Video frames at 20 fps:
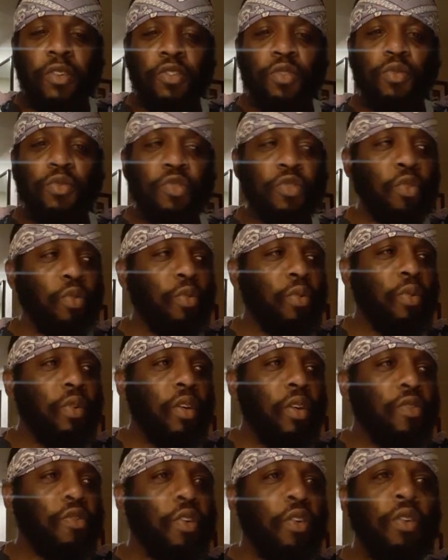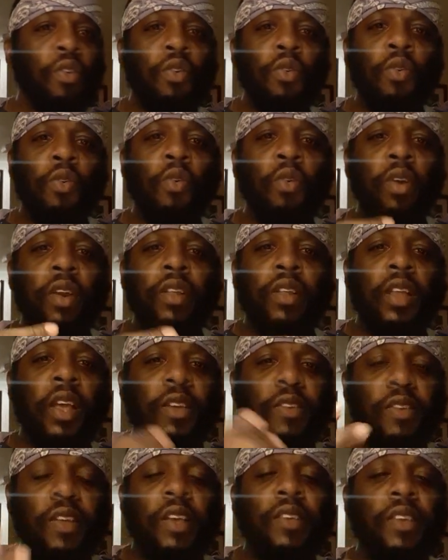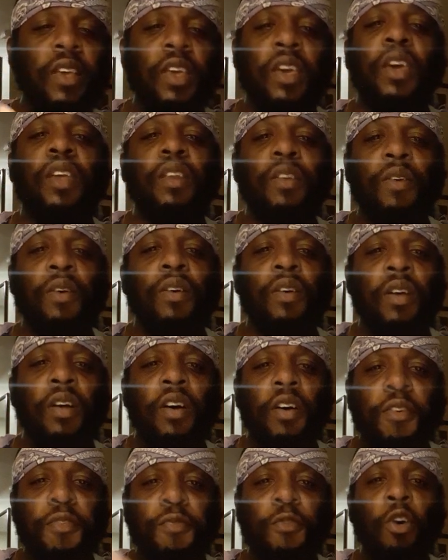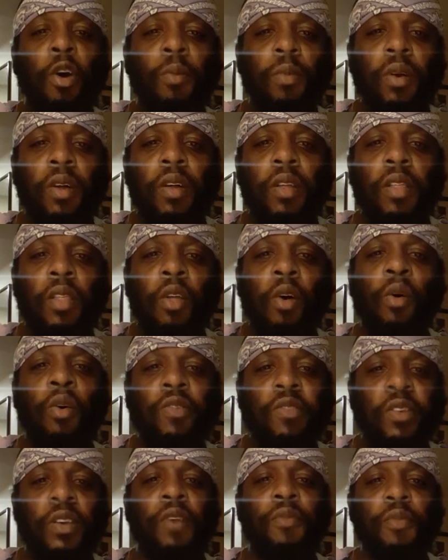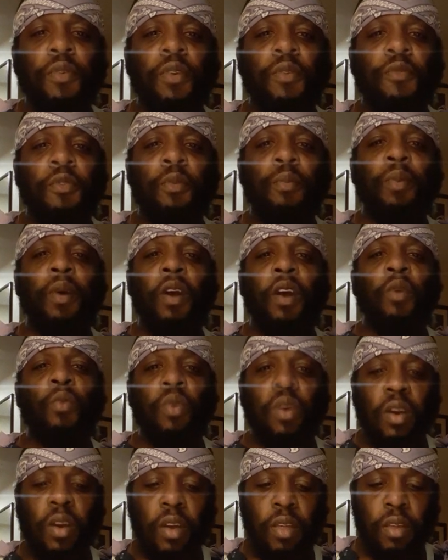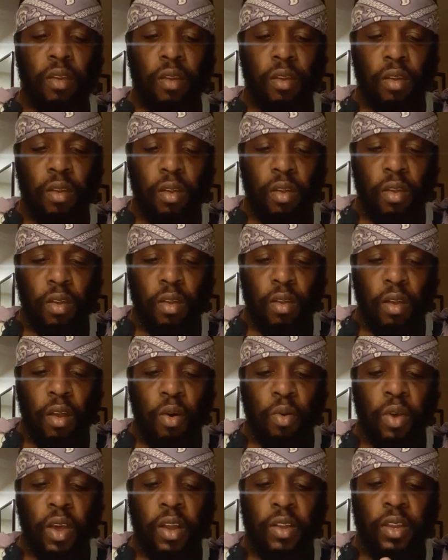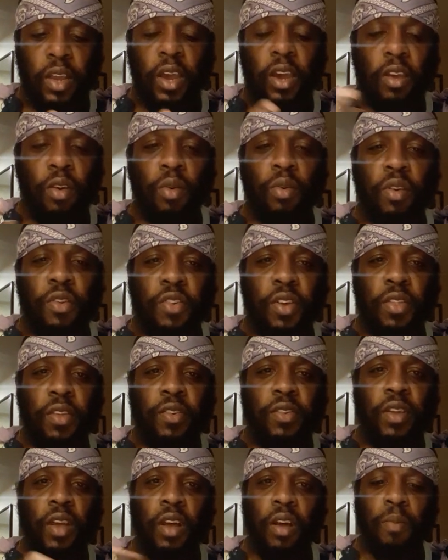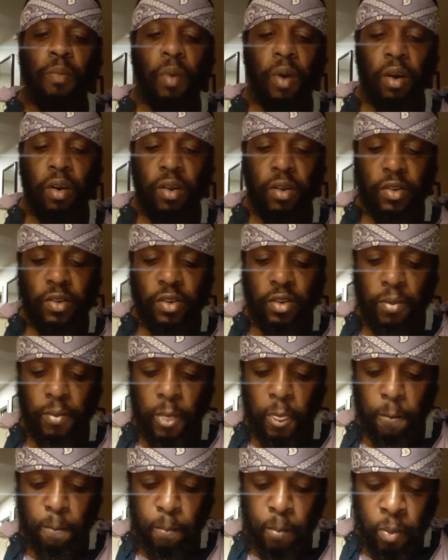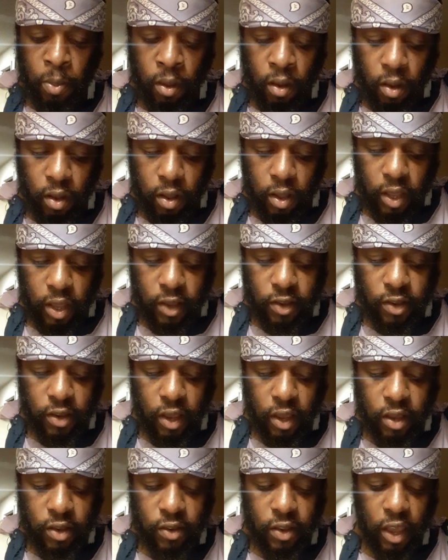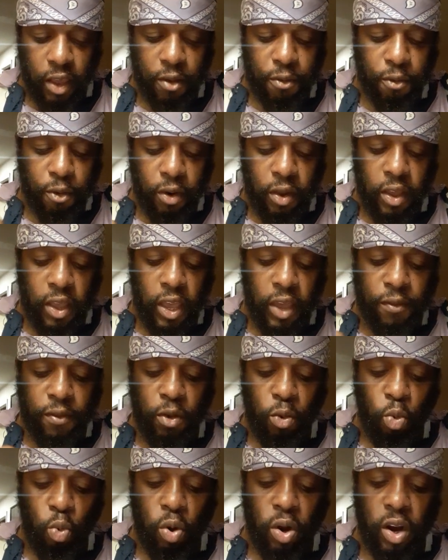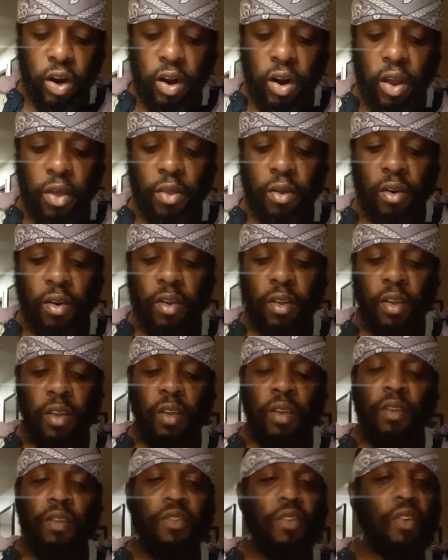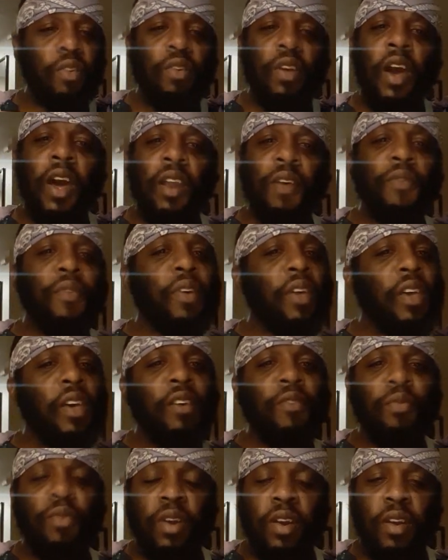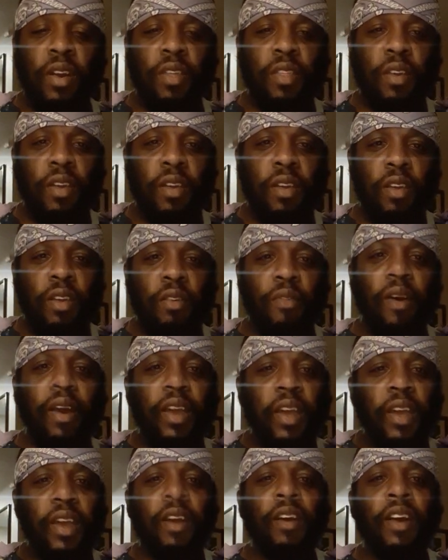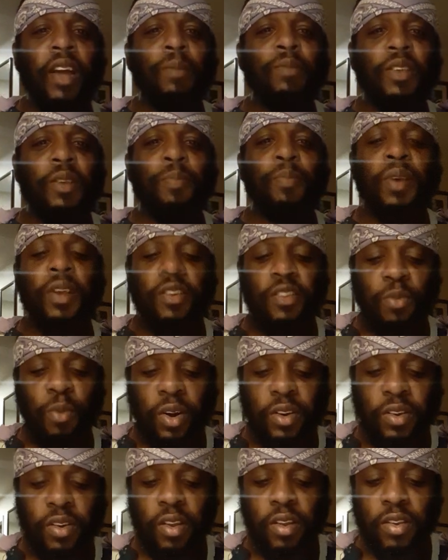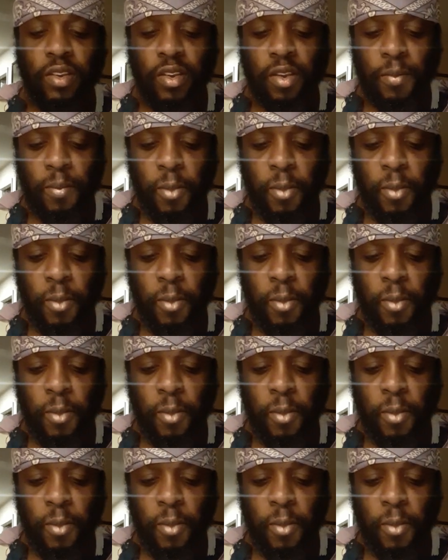So you going to, that's again a form of long suffering, forbearing one another. Okay, taking on each other's burdens. It says and forgiving one another. So you got to forgive one another, right? And here comes the peace. Watch this.